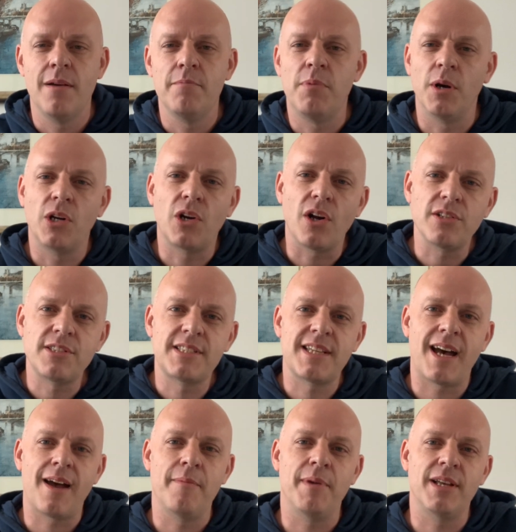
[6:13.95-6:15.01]
But God's
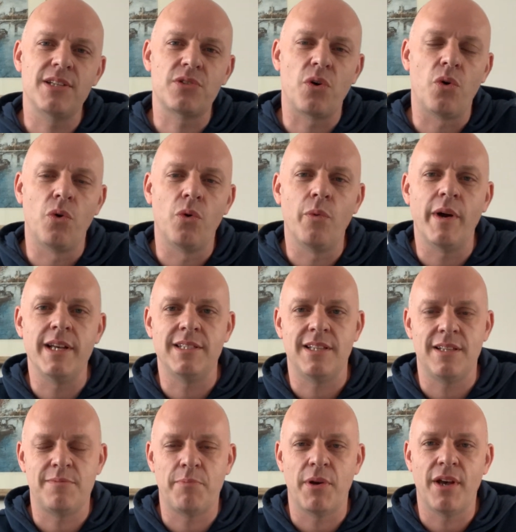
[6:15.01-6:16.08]
timing, as always,
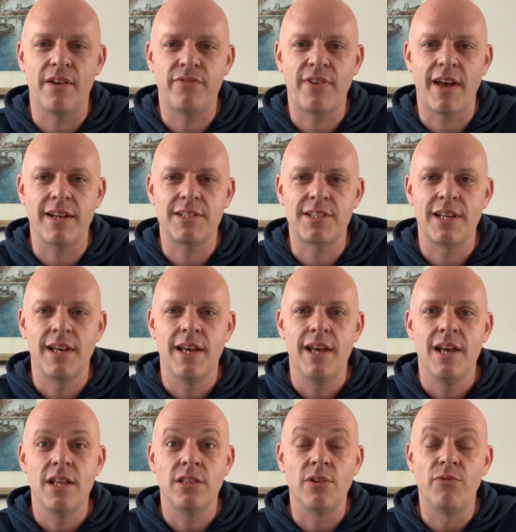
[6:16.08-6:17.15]
is perfect.
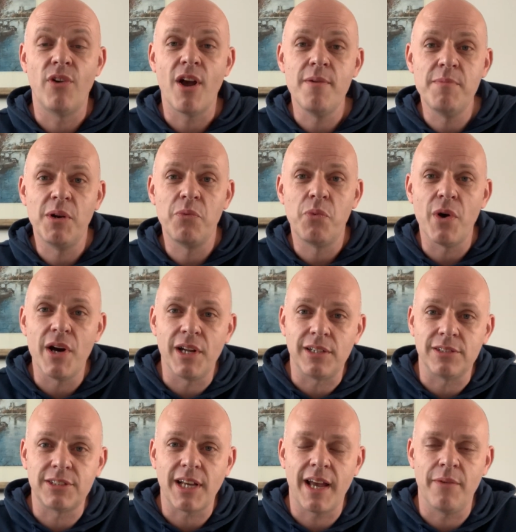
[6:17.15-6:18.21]
The Roman
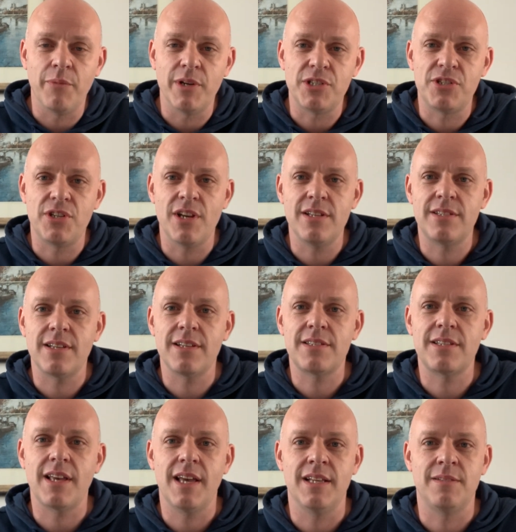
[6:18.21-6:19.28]
world in which Jesus
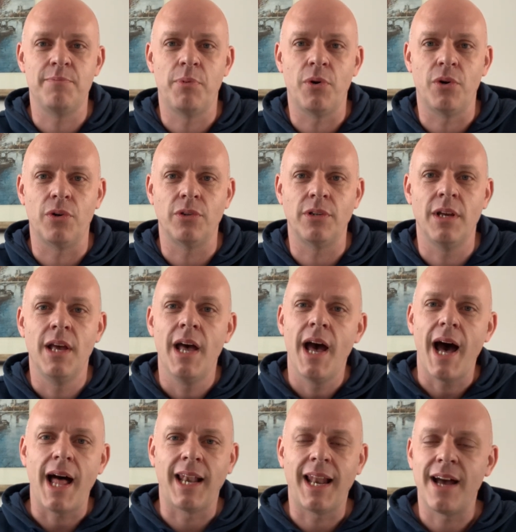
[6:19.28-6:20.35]
is born
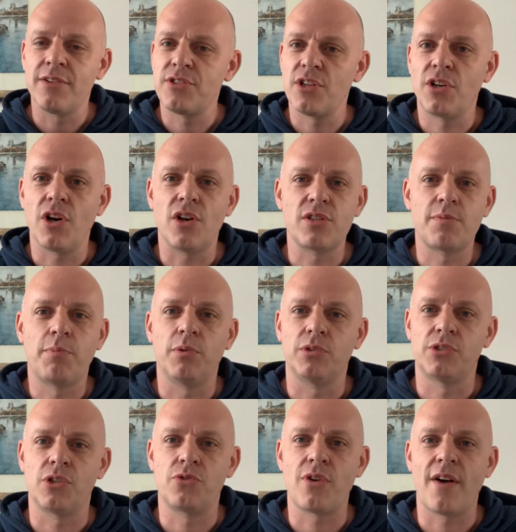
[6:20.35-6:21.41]
allows the gospel
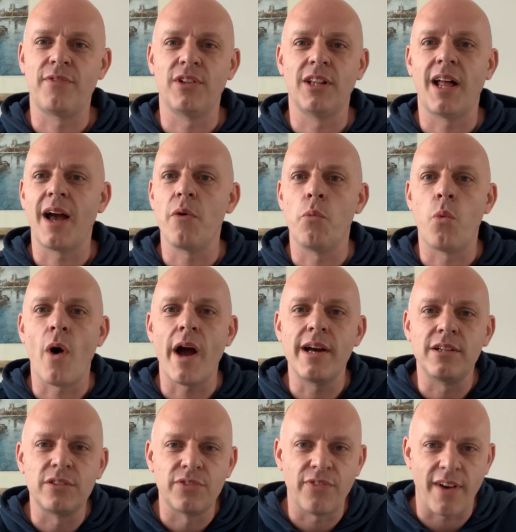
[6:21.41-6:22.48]
to travel like
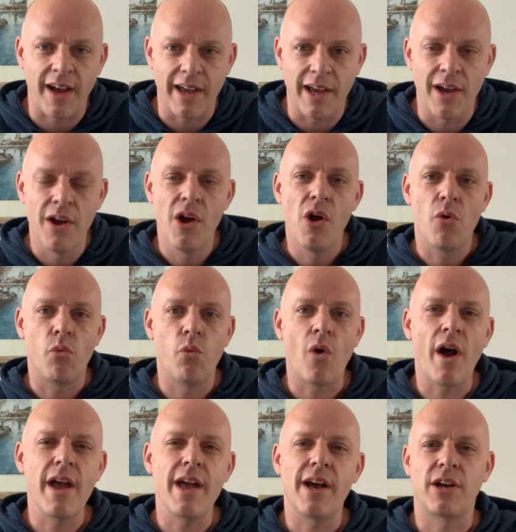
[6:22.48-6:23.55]
wildfire
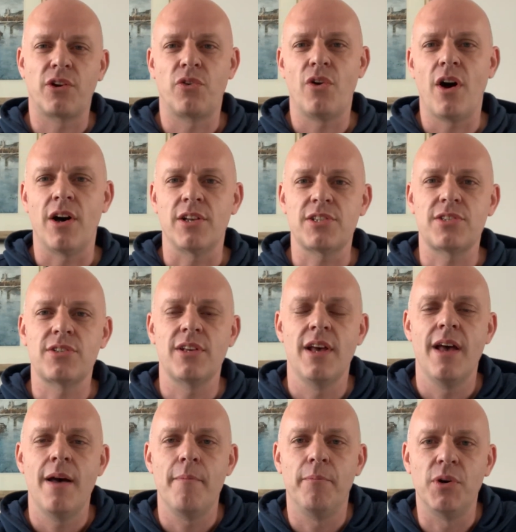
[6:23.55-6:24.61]
right across
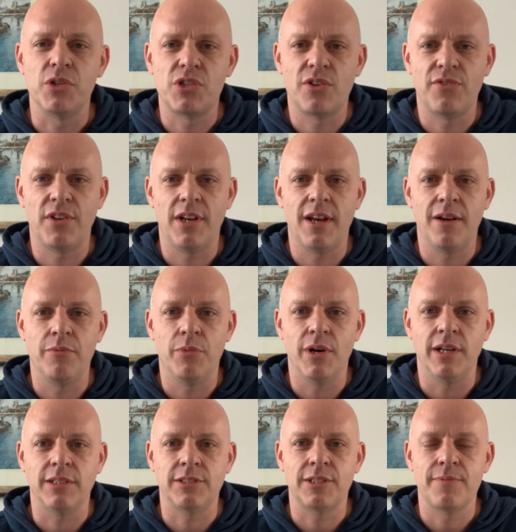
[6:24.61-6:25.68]
much of the known
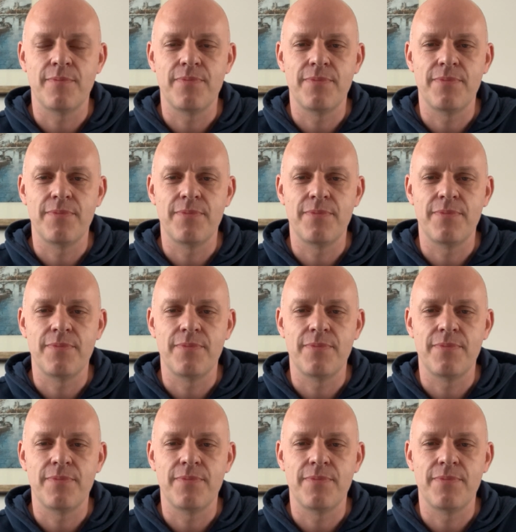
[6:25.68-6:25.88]
world.